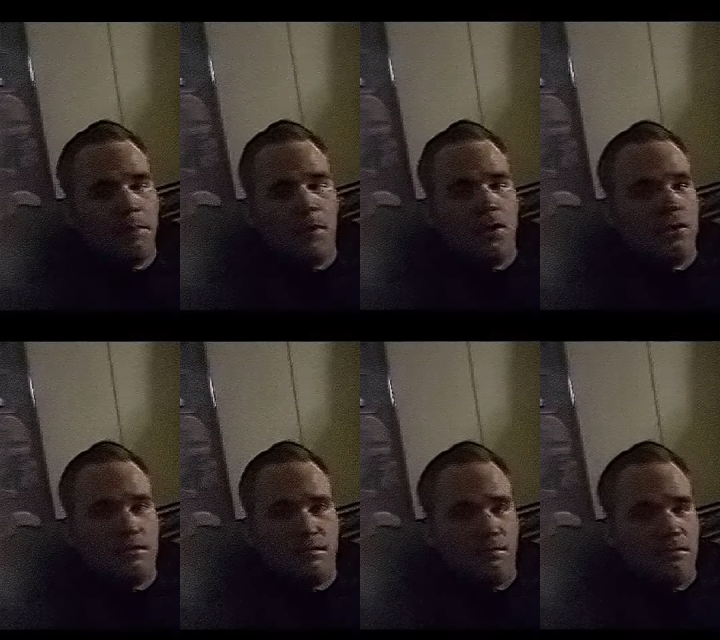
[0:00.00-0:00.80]
promote
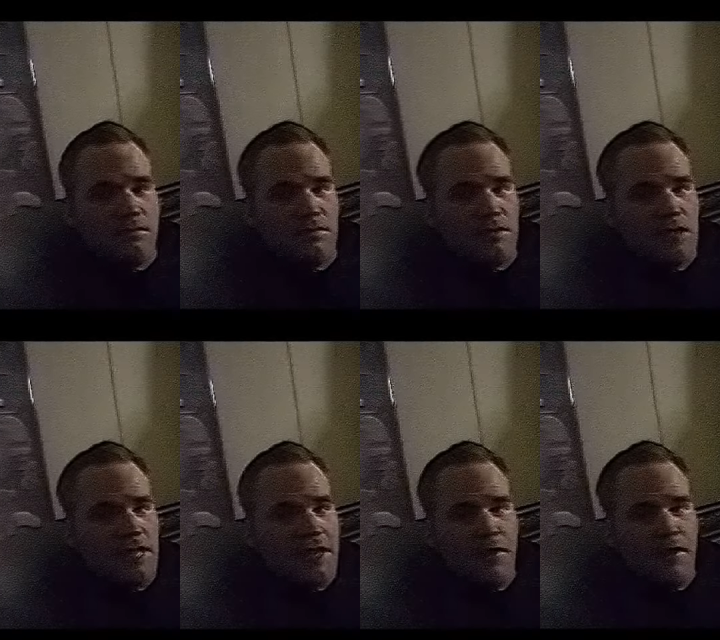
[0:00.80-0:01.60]

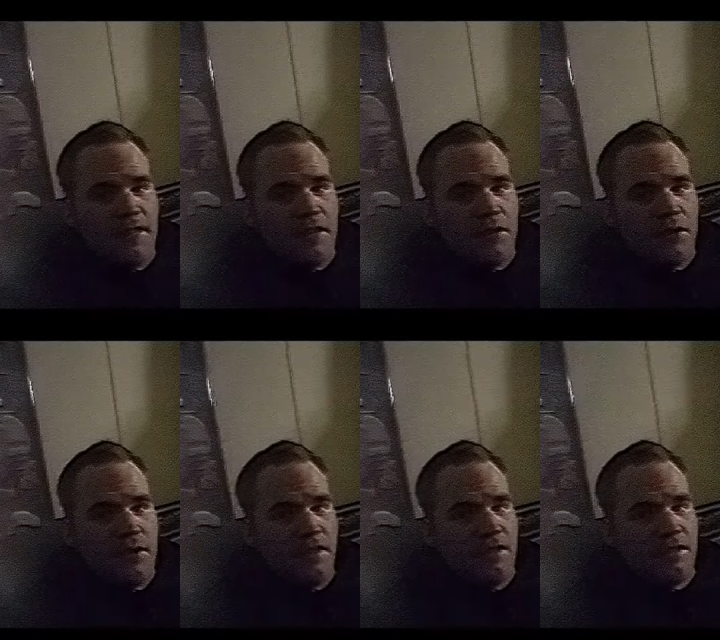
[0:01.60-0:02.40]
anything and
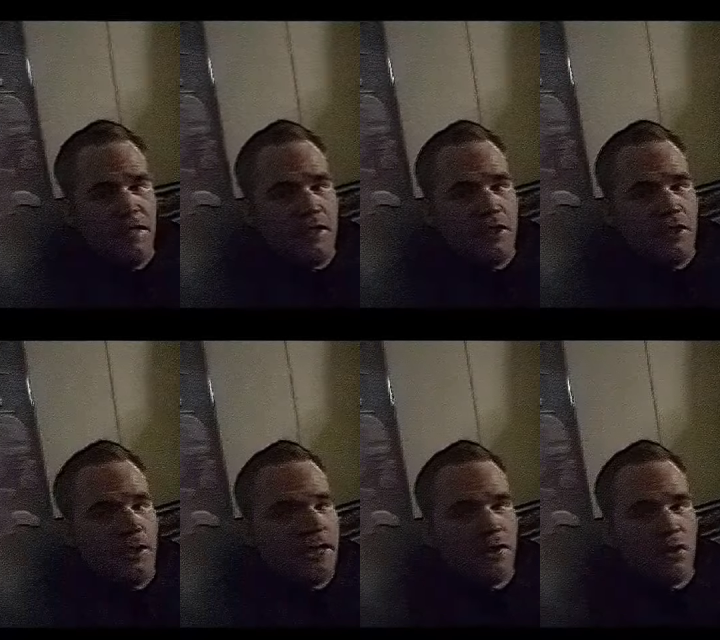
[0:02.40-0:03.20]
everything that they do,
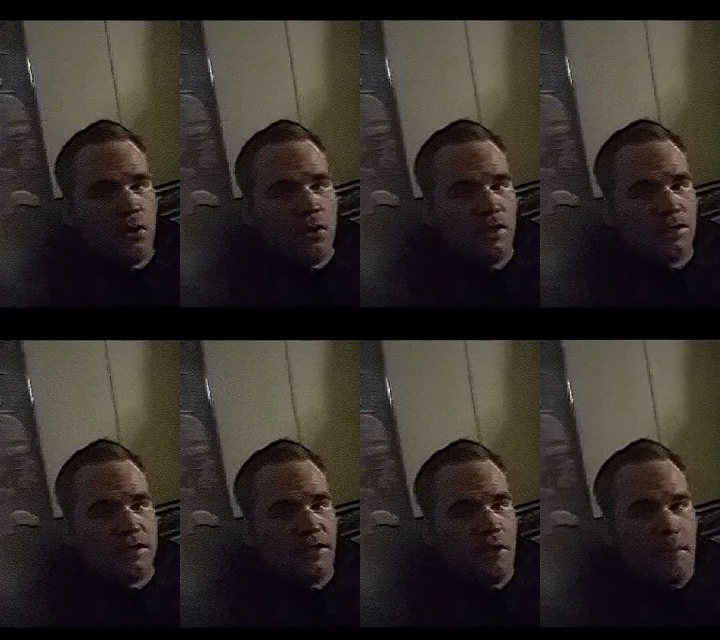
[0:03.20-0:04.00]
any of their works,
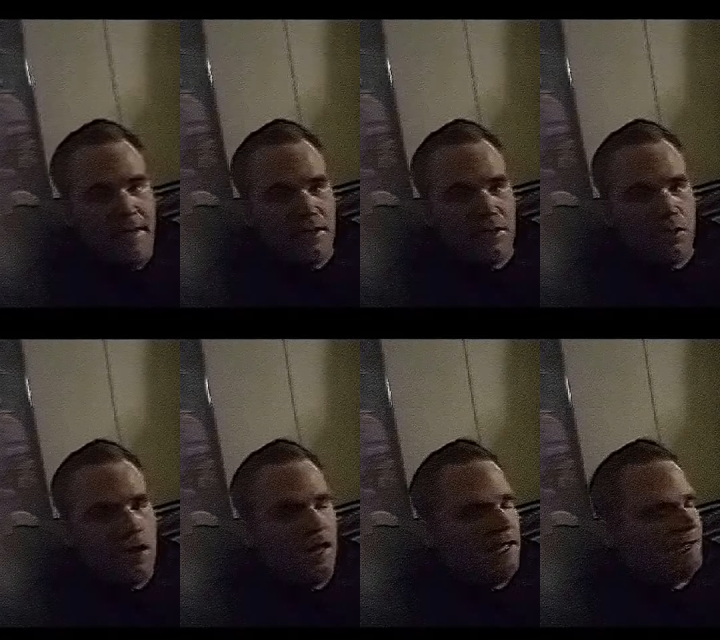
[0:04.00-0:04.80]
you know, Maynard's
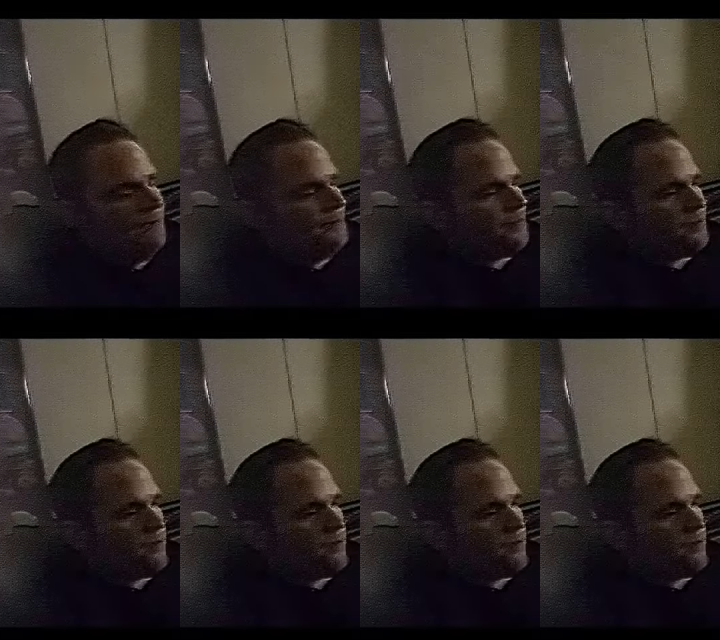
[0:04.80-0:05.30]
Wine,